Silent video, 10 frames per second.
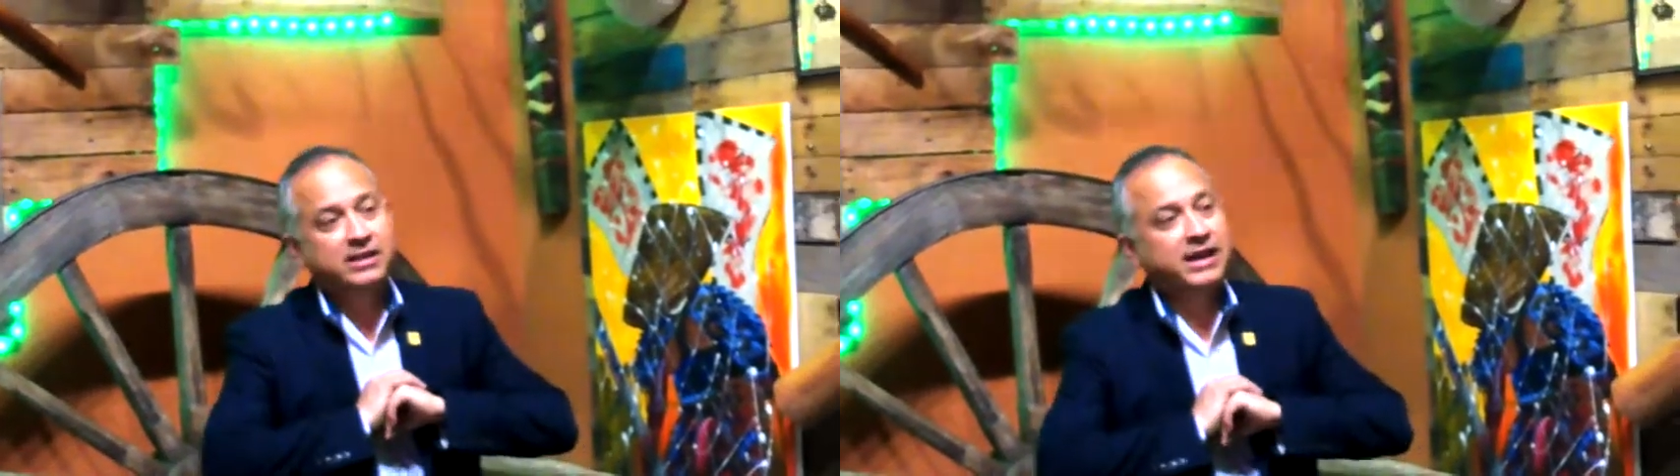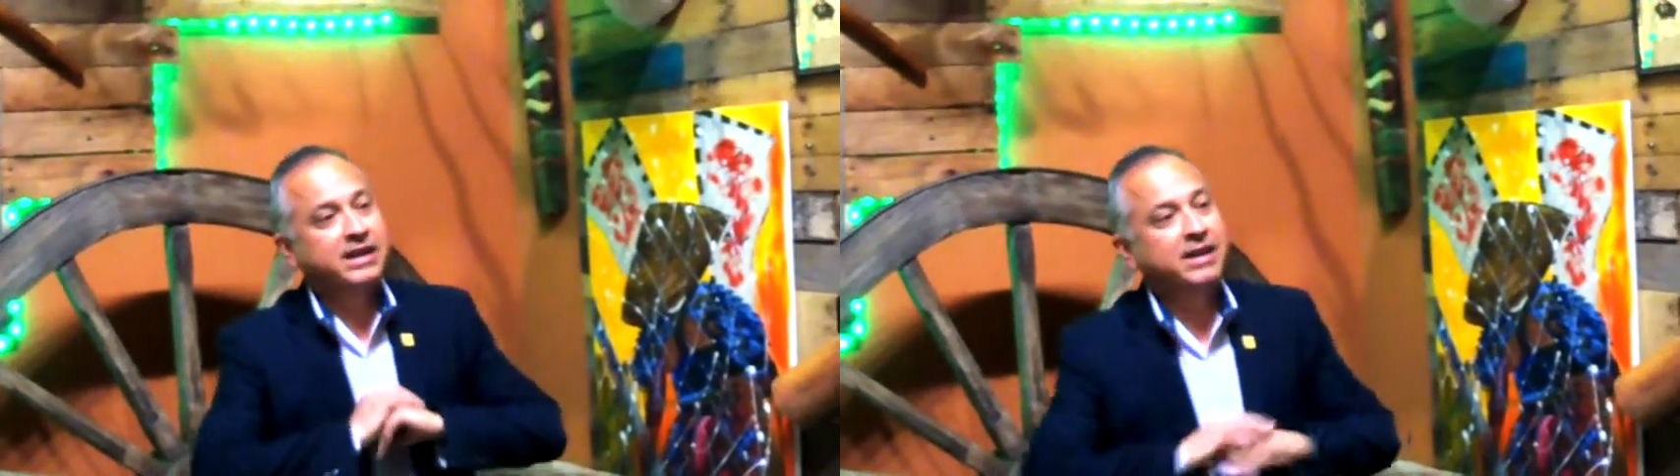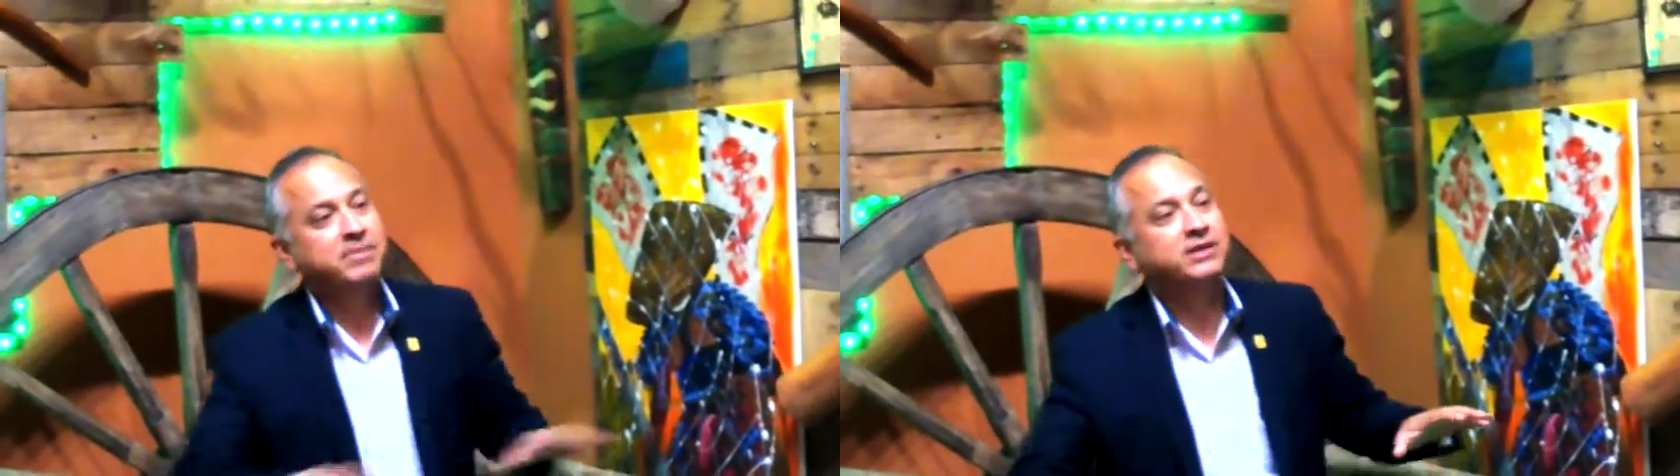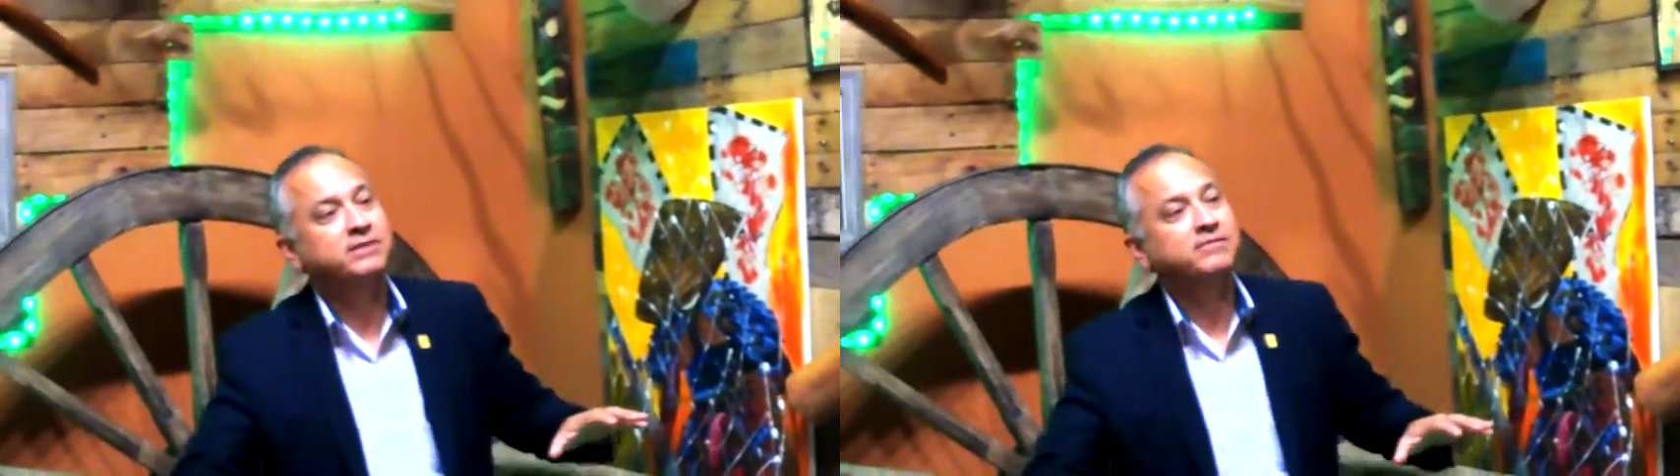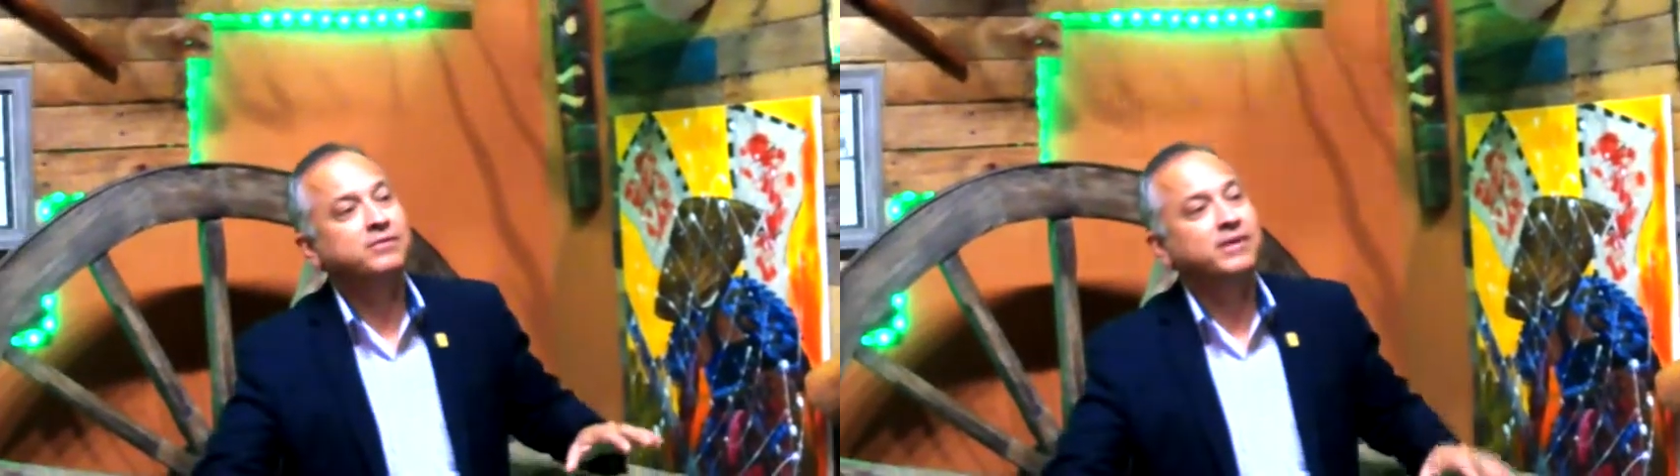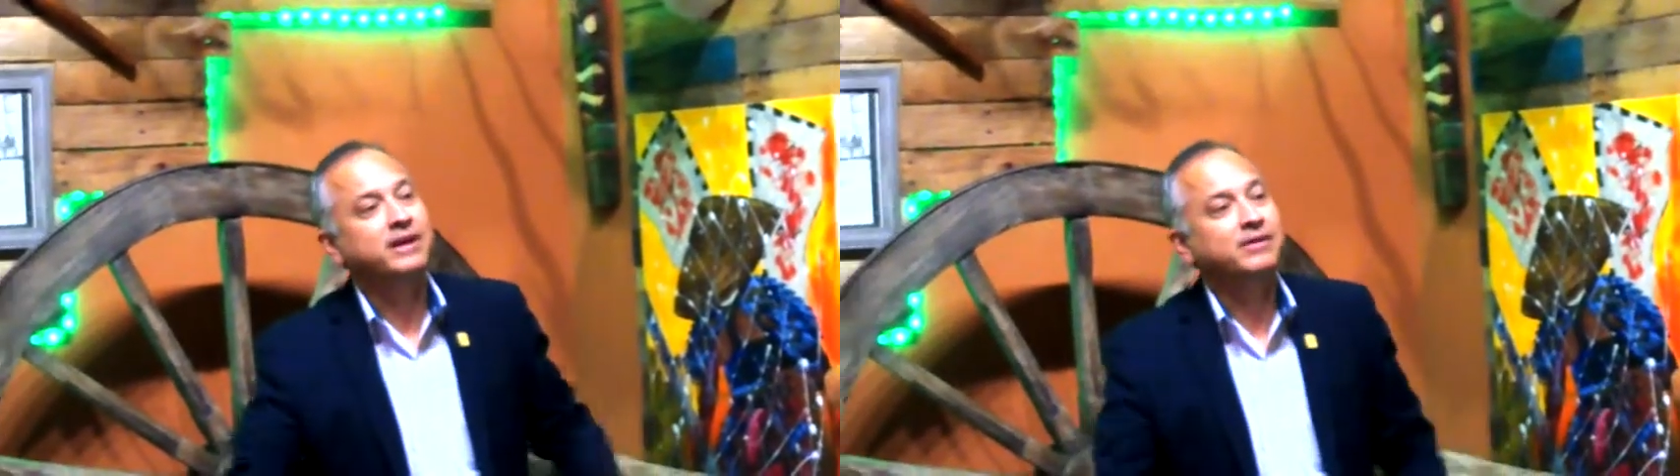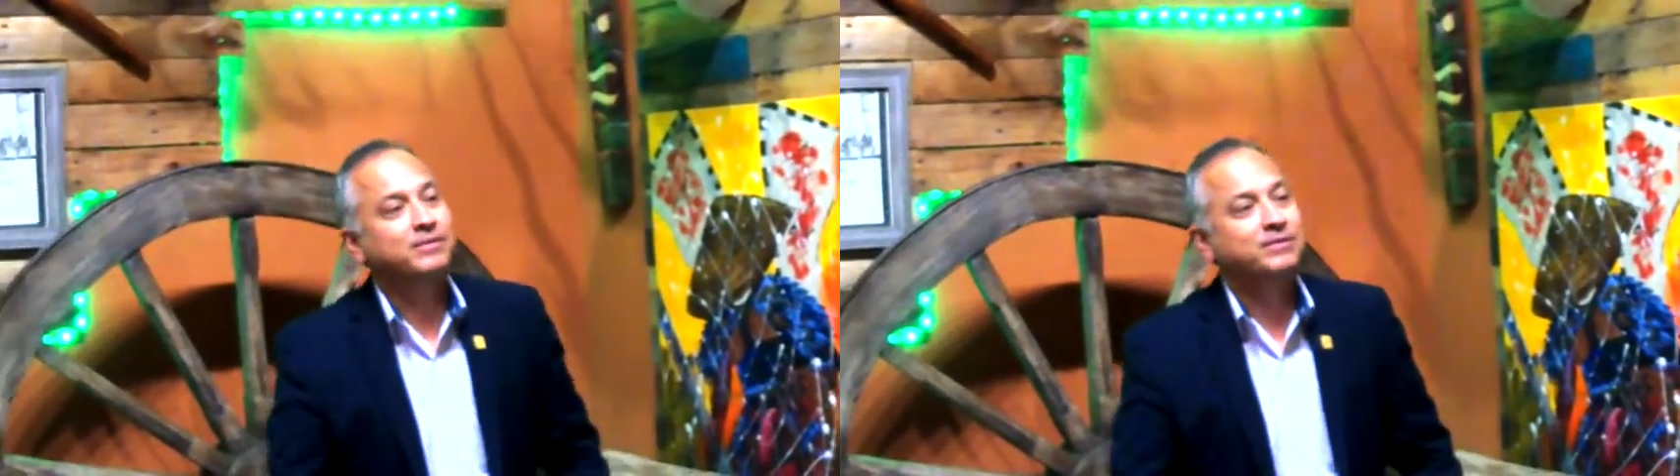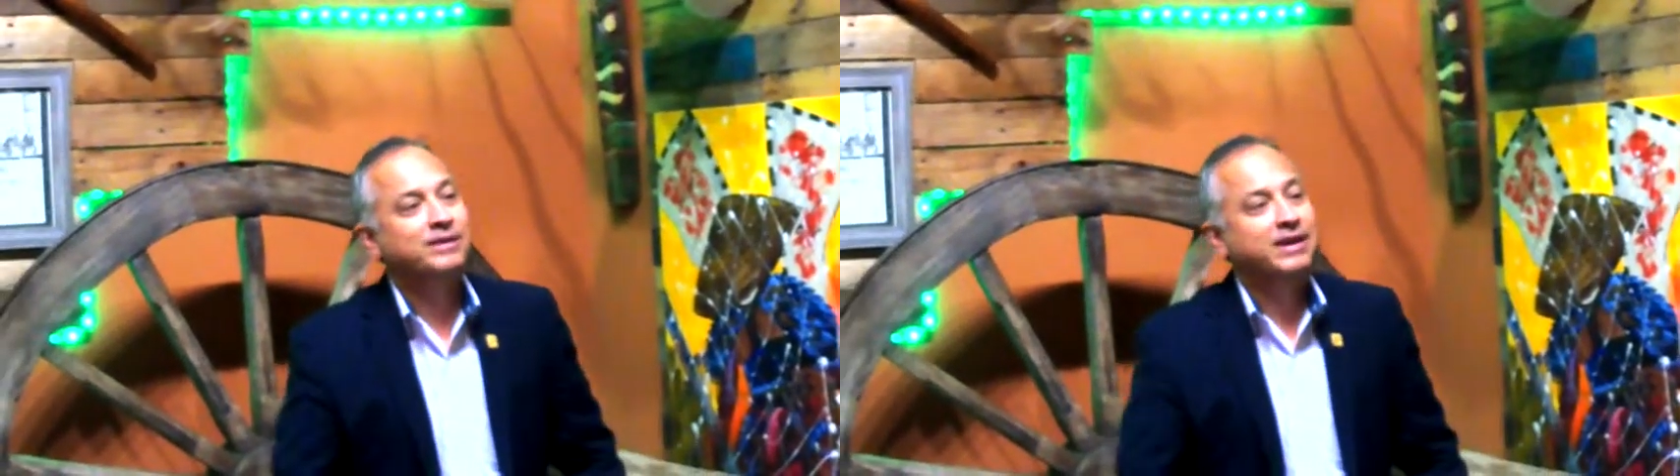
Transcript: dynamics of Laredo.